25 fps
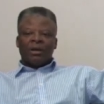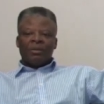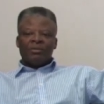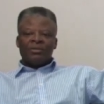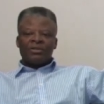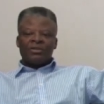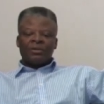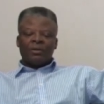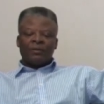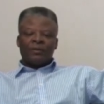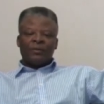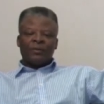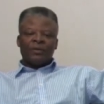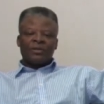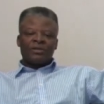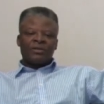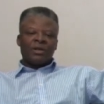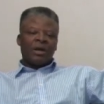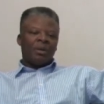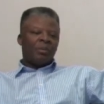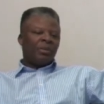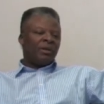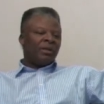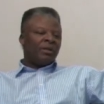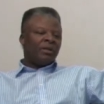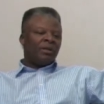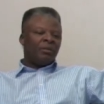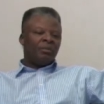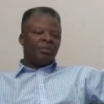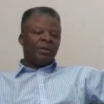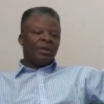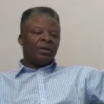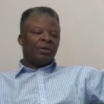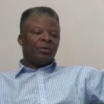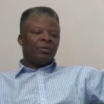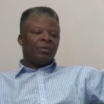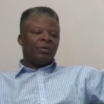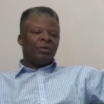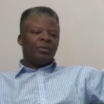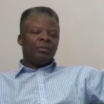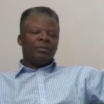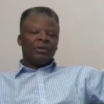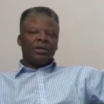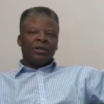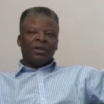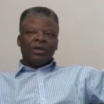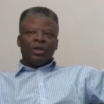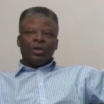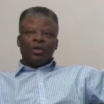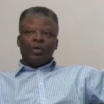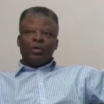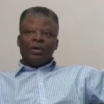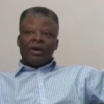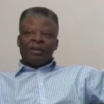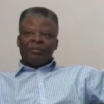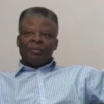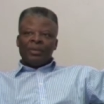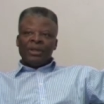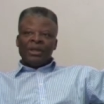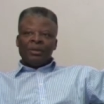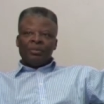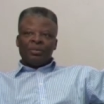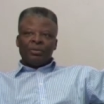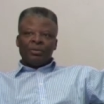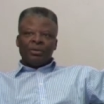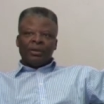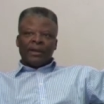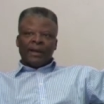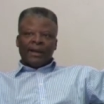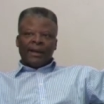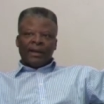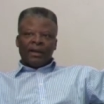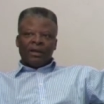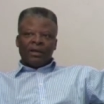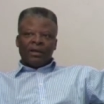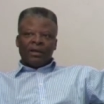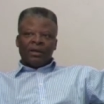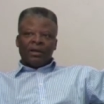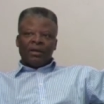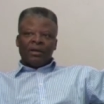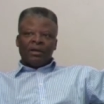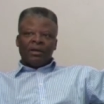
so for example in the Big group, you have people that